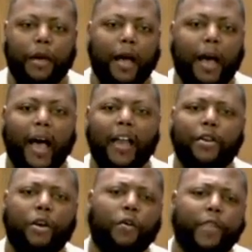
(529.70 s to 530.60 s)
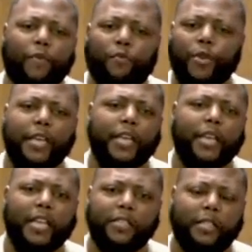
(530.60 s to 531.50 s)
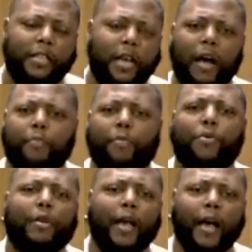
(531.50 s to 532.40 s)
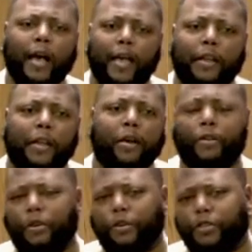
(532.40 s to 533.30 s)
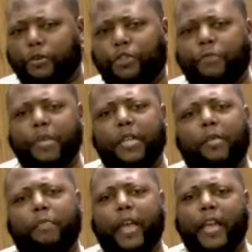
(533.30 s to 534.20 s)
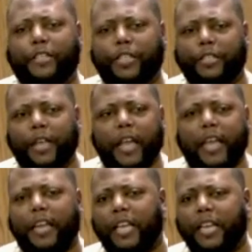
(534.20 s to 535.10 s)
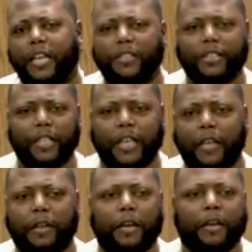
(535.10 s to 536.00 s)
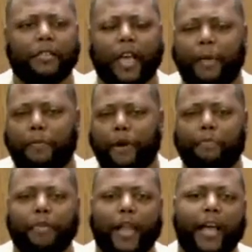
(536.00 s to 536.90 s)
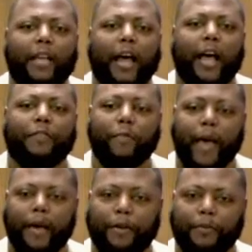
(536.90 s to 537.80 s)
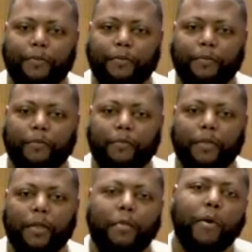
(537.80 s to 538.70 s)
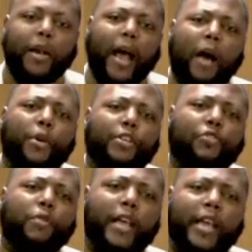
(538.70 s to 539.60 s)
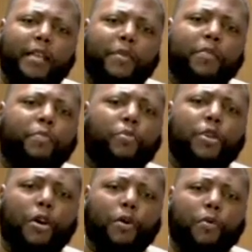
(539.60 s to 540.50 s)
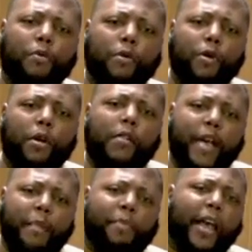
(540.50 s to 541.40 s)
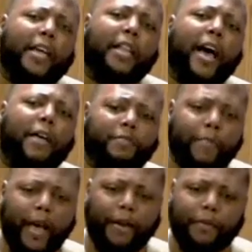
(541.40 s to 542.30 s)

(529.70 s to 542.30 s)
I know that we can easily hop online on our social media pages and easily type up Black Lives Matter. But how are you letting people know that Black Lives Matter?